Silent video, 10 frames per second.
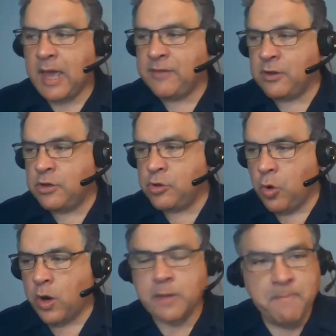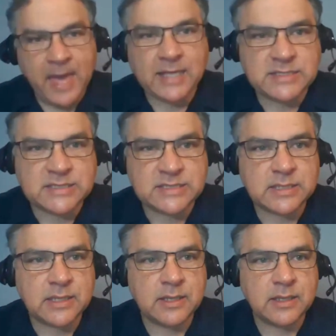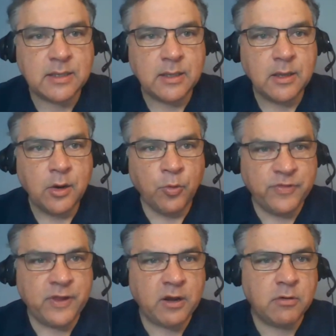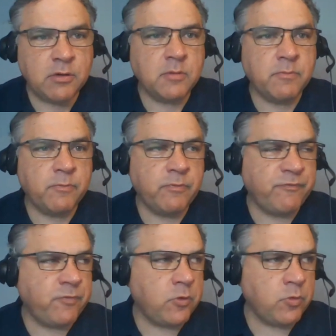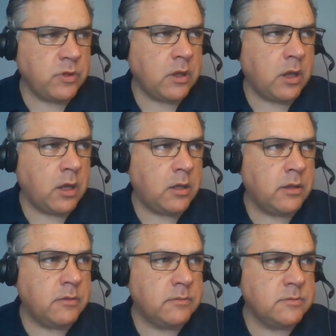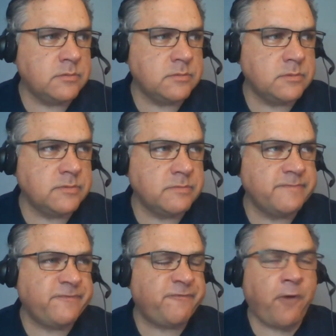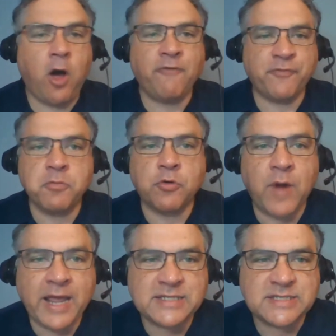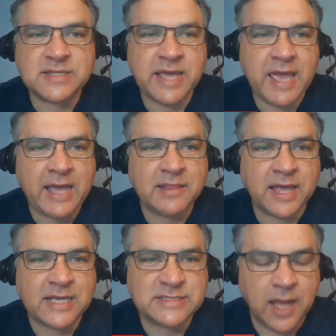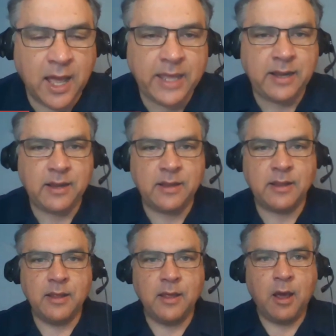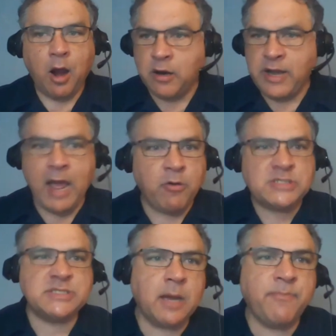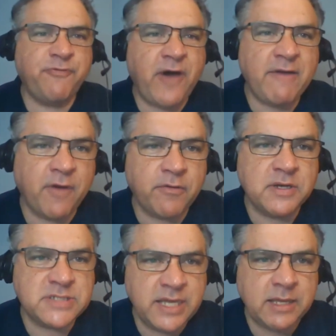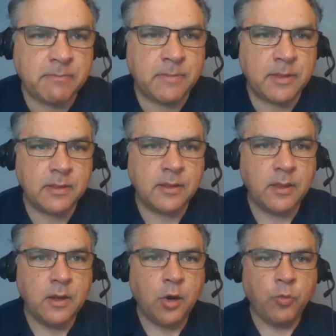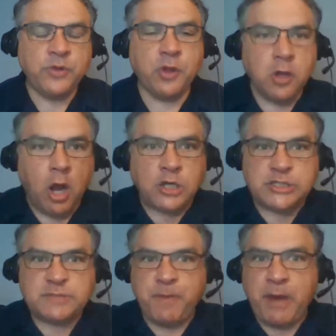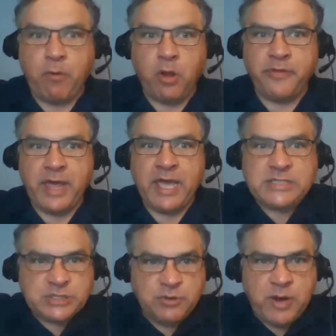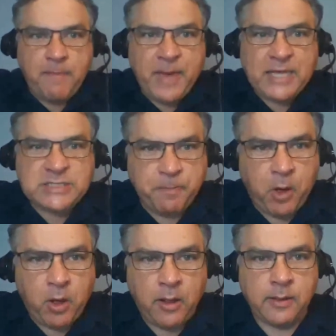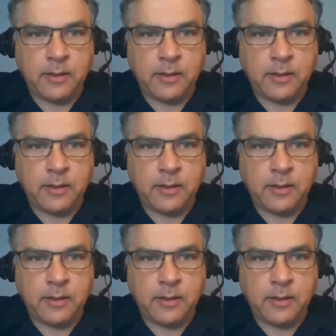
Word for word: And the New York Mets with their uh, fall from grace that they had last night are now a sub 500 team with the largest payroll in the history of baseball.